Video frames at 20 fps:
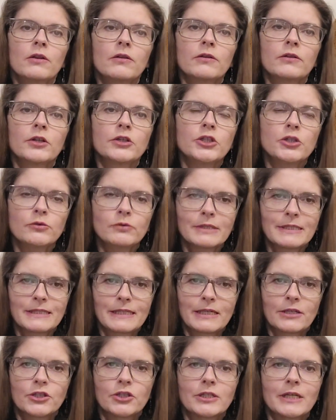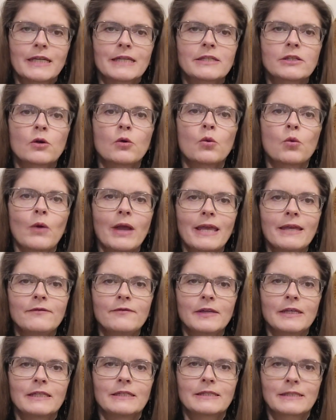The Dune stitch is a
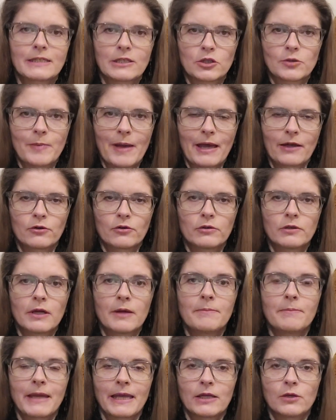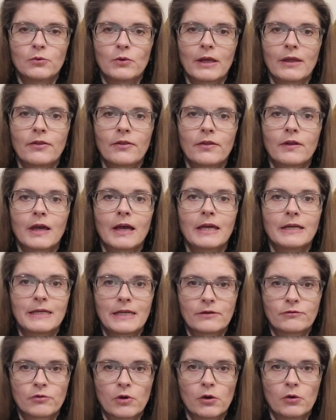wavy stitch pattern made with a
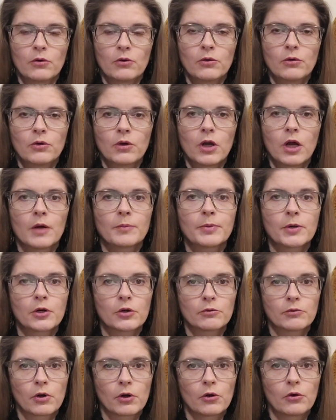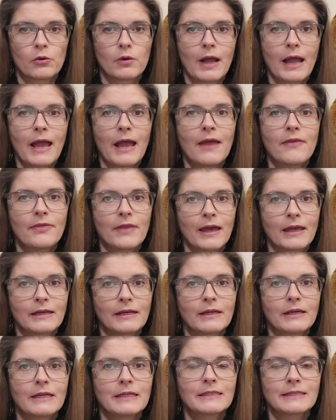knit row, a purl row, and
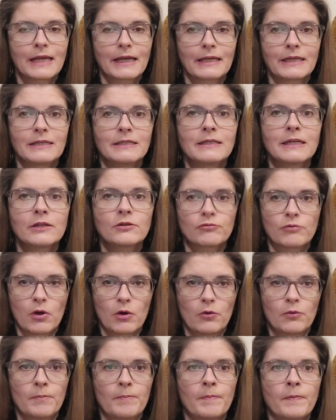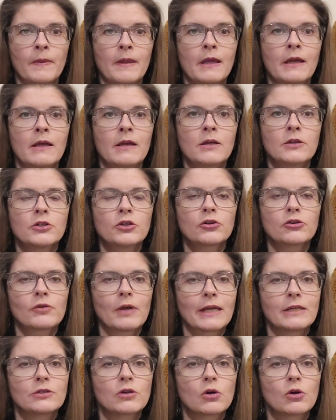then a second knit row to create